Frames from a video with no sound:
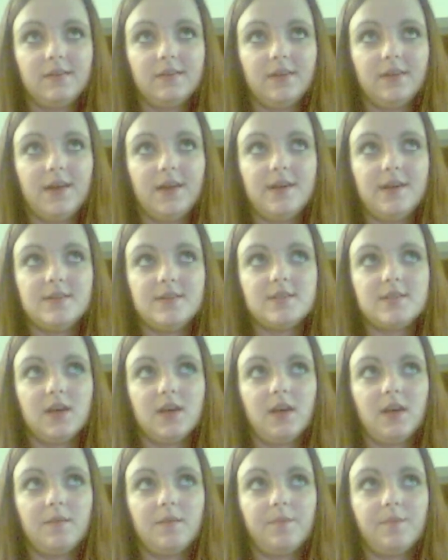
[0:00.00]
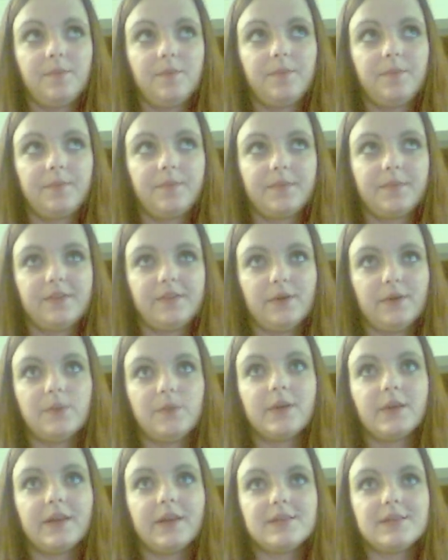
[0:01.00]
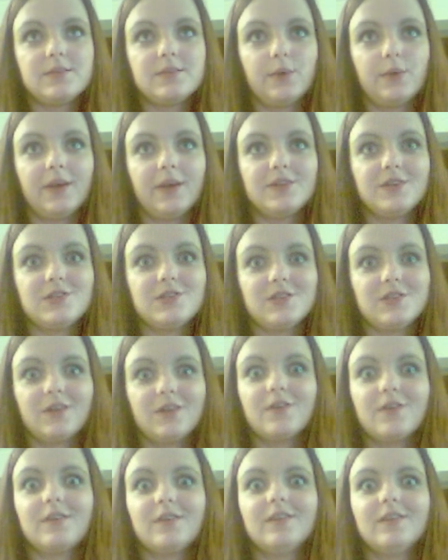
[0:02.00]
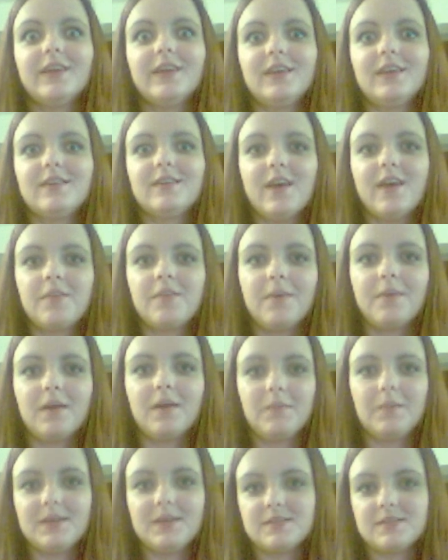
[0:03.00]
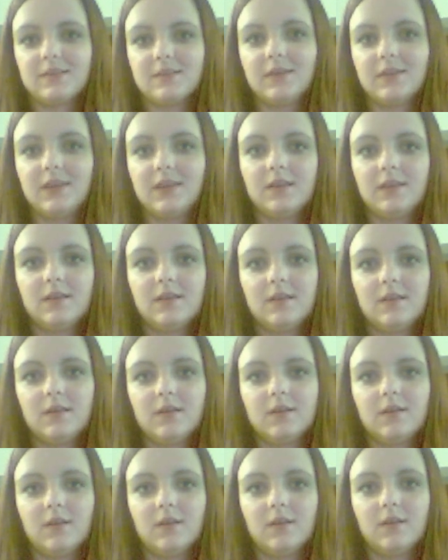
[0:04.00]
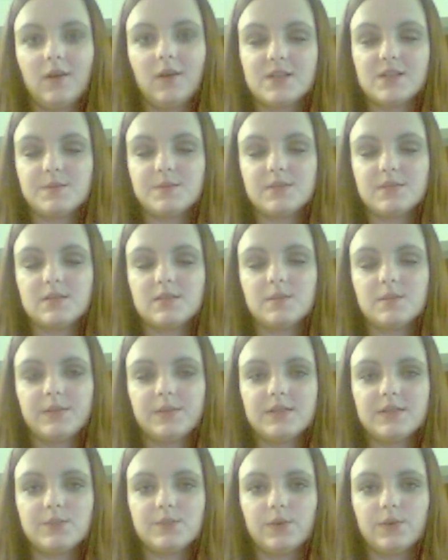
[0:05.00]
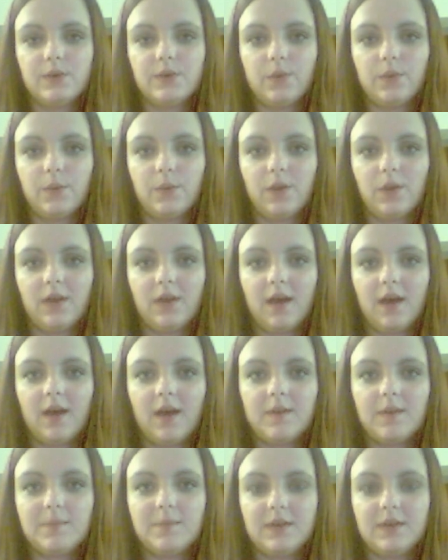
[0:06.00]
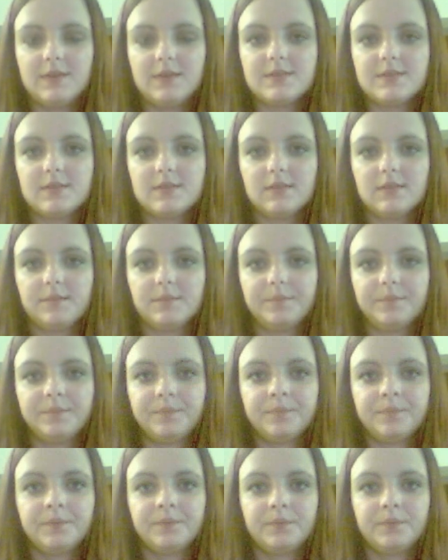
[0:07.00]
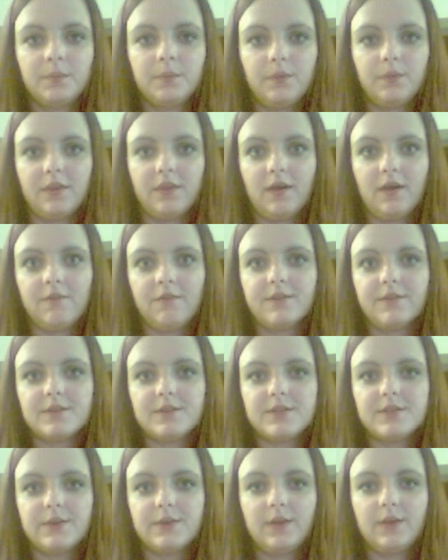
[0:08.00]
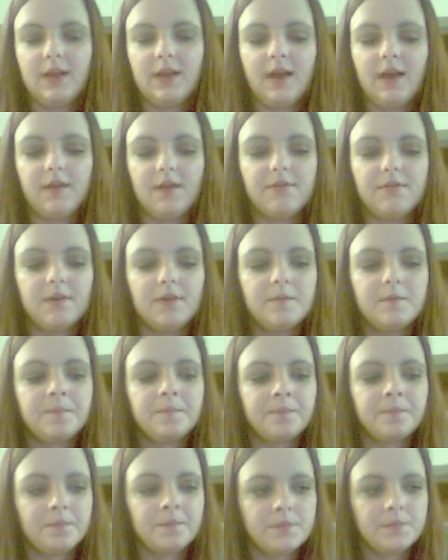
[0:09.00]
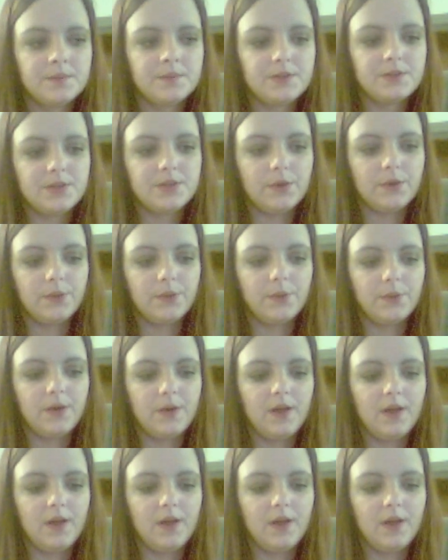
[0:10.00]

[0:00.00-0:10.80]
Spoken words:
and so I realized, okay, she's on her like deathbed, basically. Hospice is a place where you go to die in peace and with the comforts that you can have. So